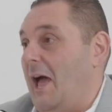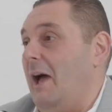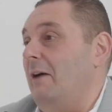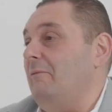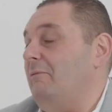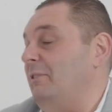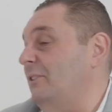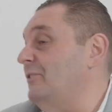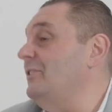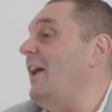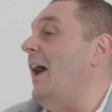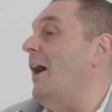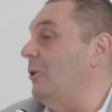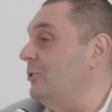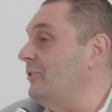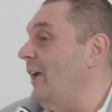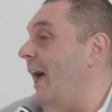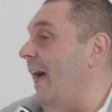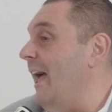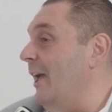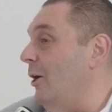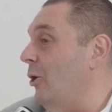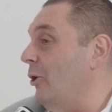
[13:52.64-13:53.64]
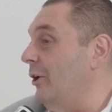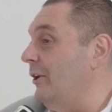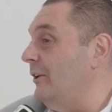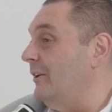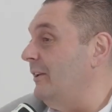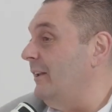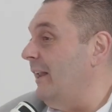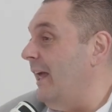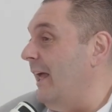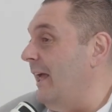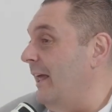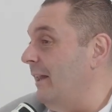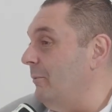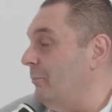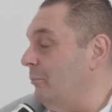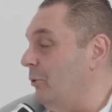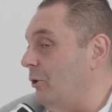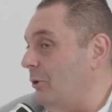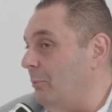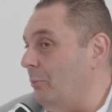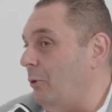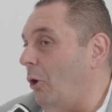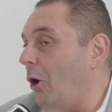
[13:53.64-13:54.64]
for sale tag on it and
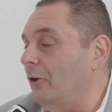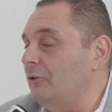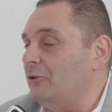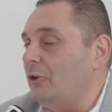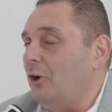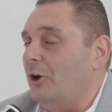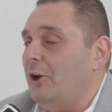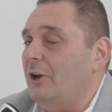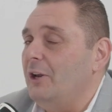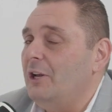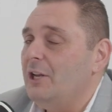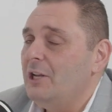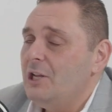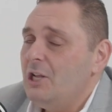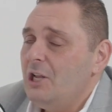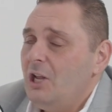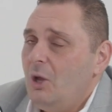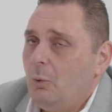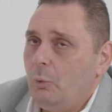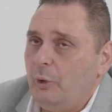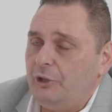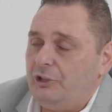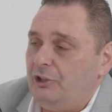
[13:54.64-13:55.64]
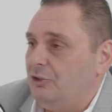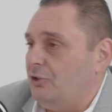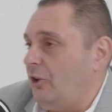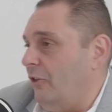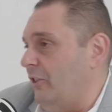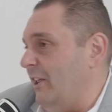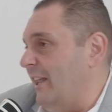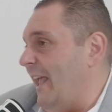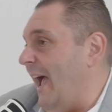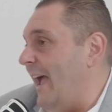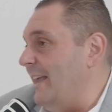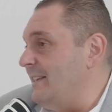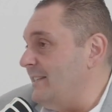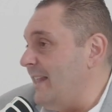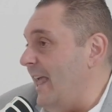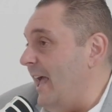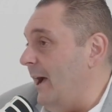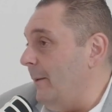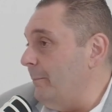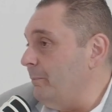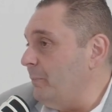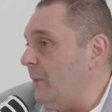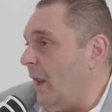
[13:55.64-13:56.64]
put a price on it, which is not the case now.
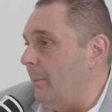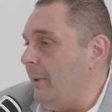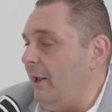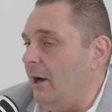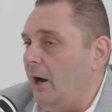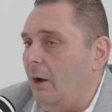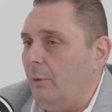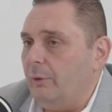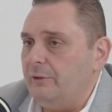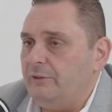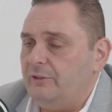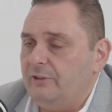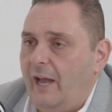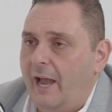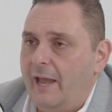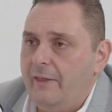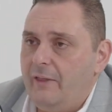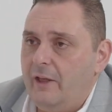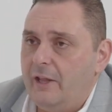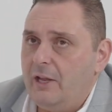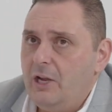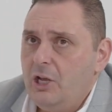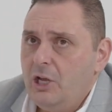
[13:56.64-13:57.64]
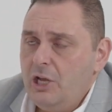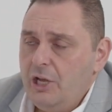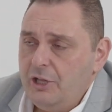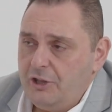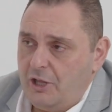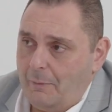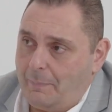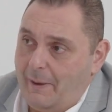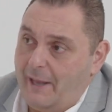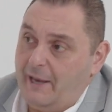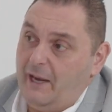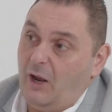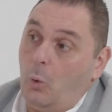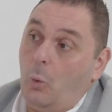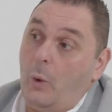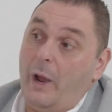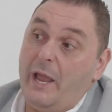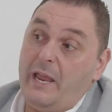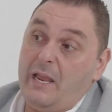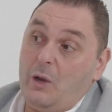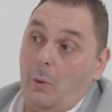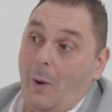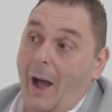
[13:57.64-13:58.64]
I mean, I would say that depending on
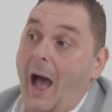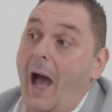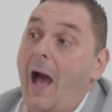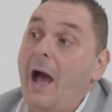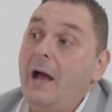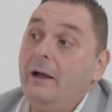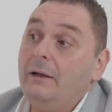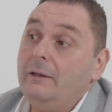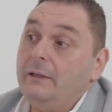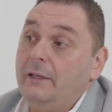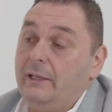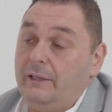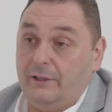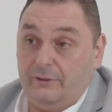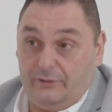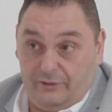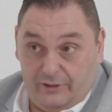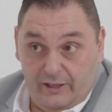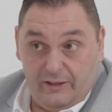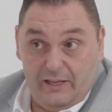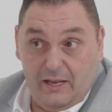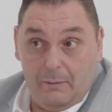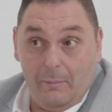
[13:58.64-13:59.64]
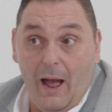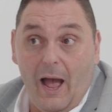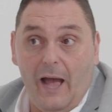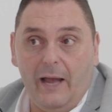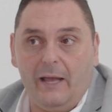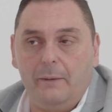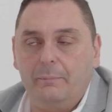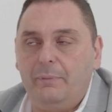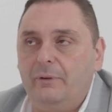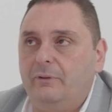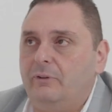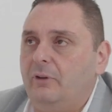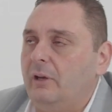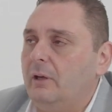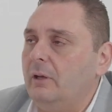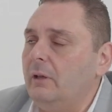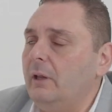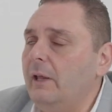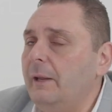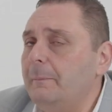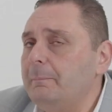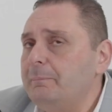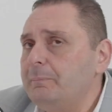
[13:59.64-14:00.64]
where you are in the Sydney market
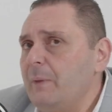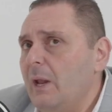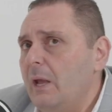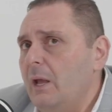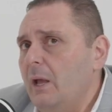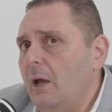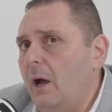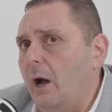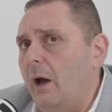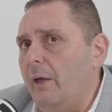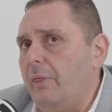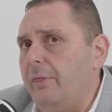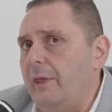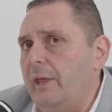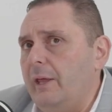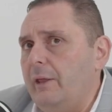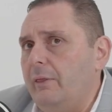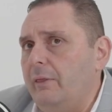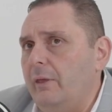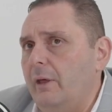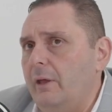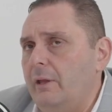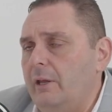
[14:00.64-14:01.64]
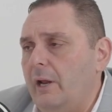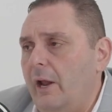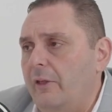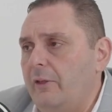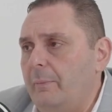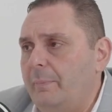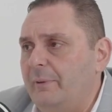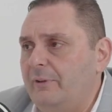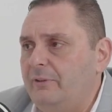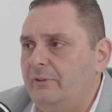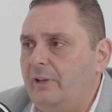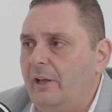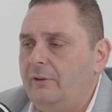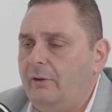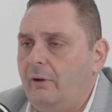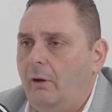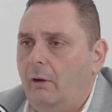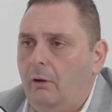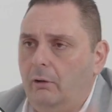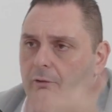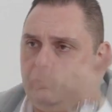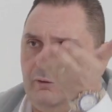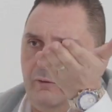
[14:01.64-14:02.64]
particularly, I think that, the
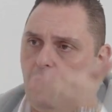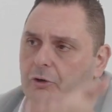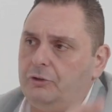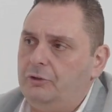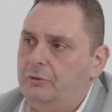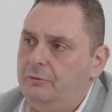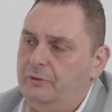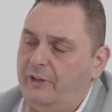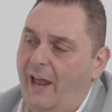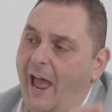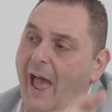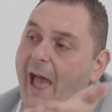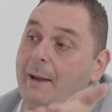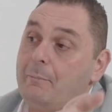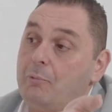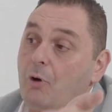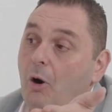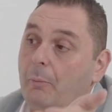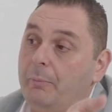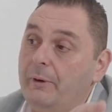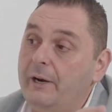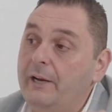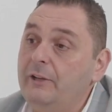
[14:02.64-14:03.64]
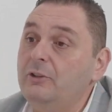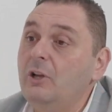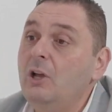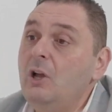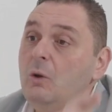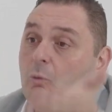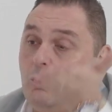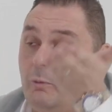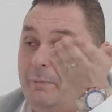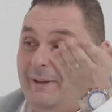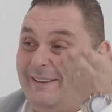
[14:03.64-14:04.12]
percentiles of auction tag properties would be